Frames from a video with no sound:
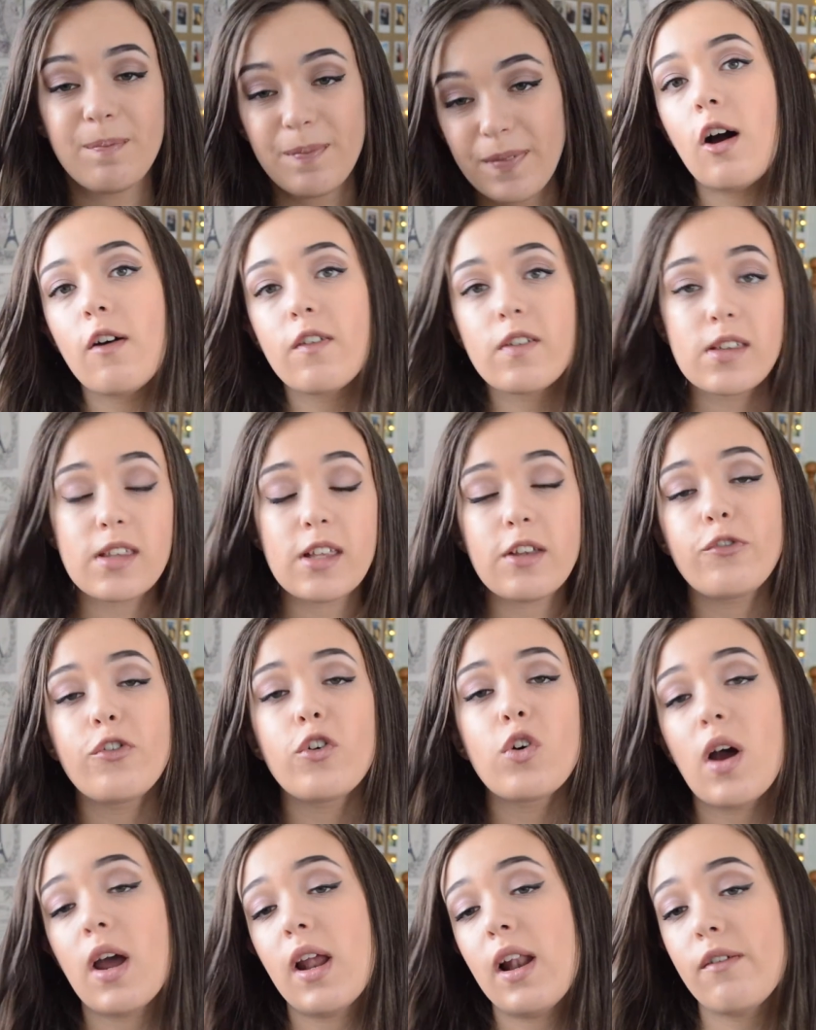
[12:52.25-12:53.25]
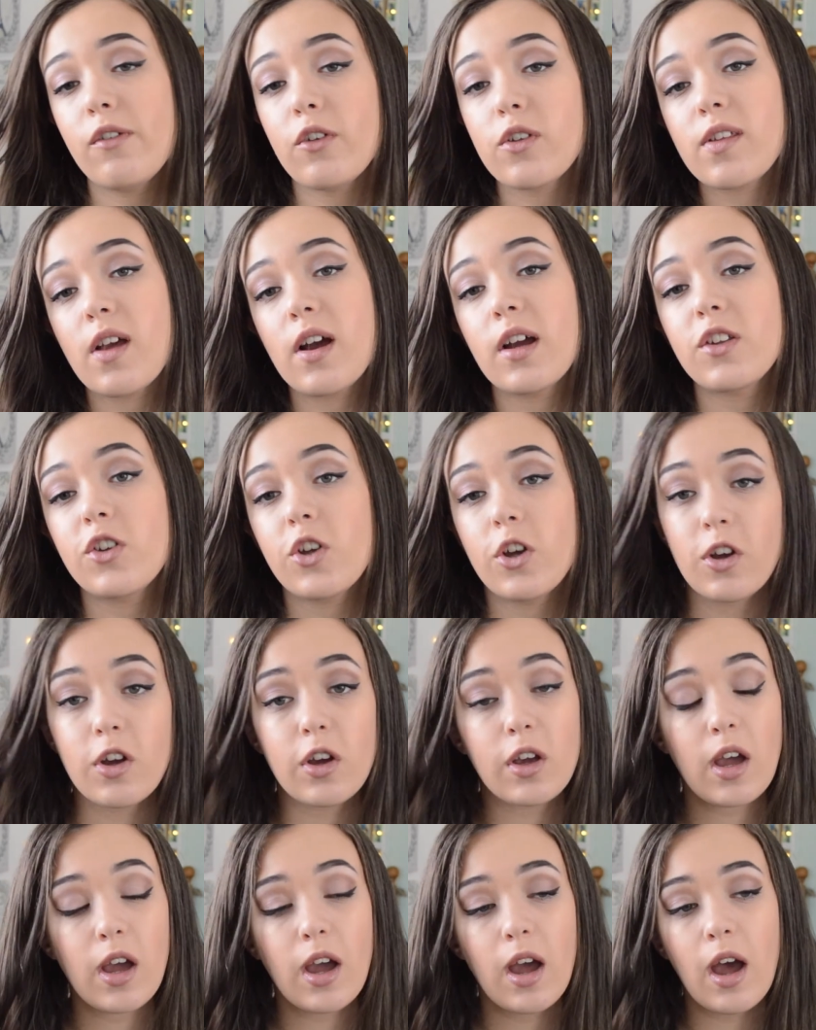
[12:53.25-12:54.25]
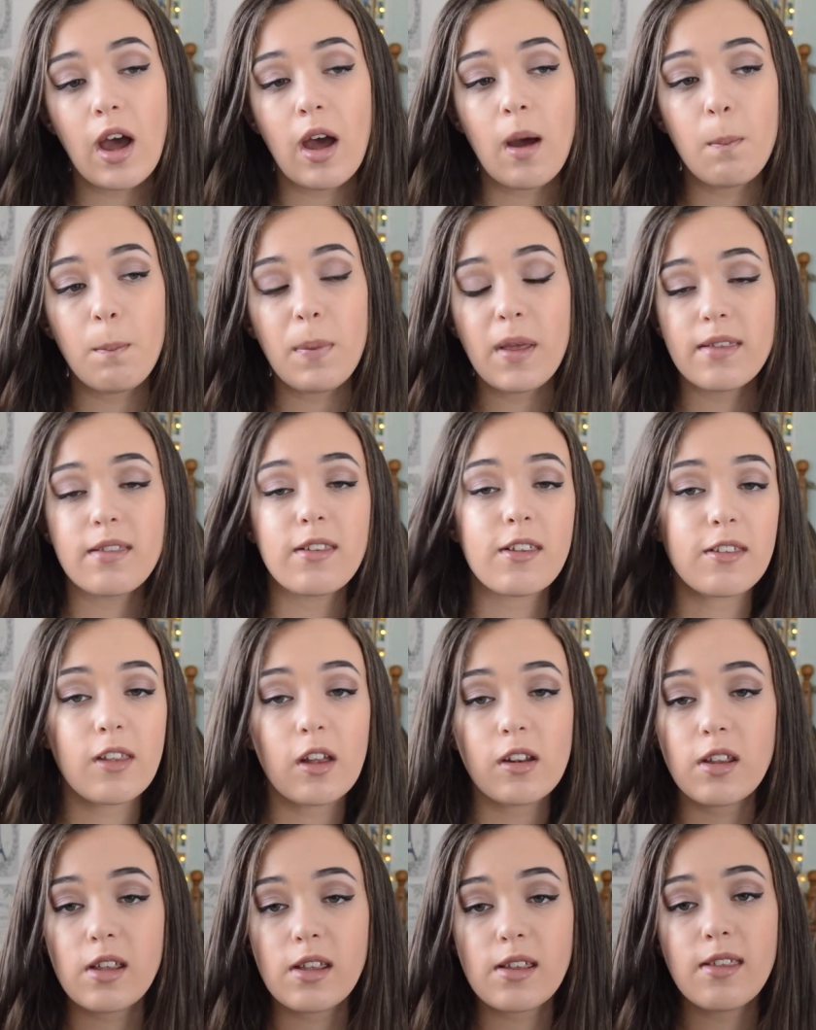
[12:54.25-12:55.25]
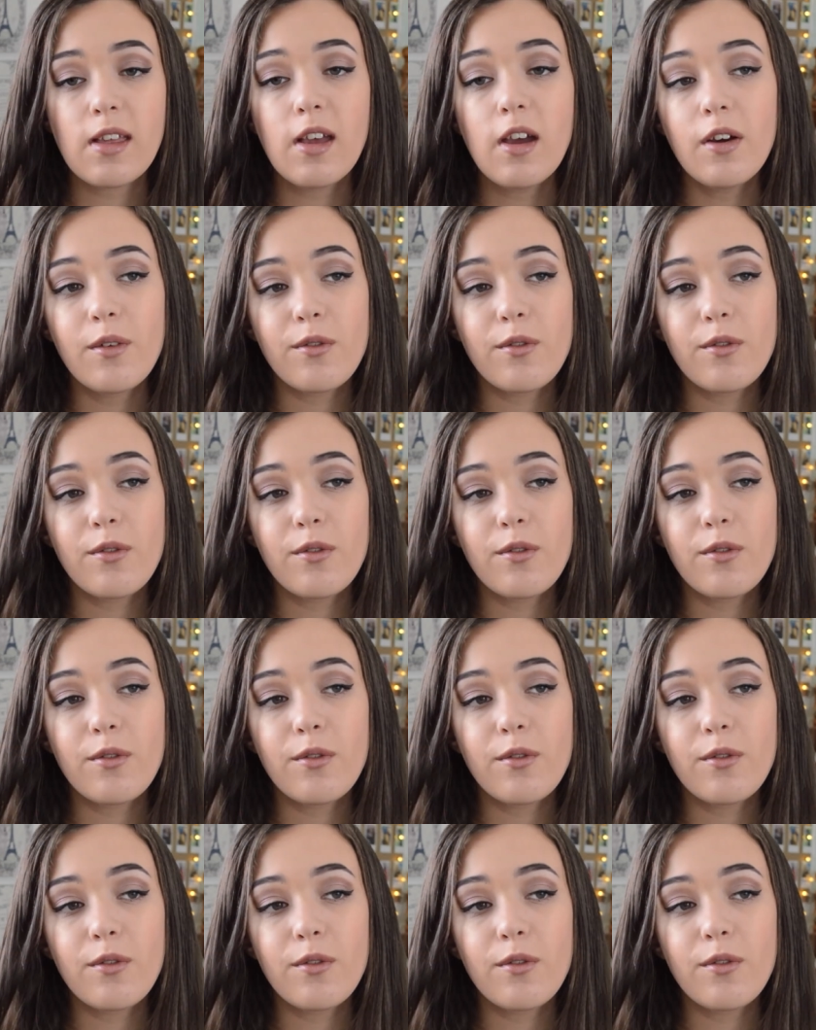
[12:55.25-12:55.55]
Obviously for A-levels I took business studies,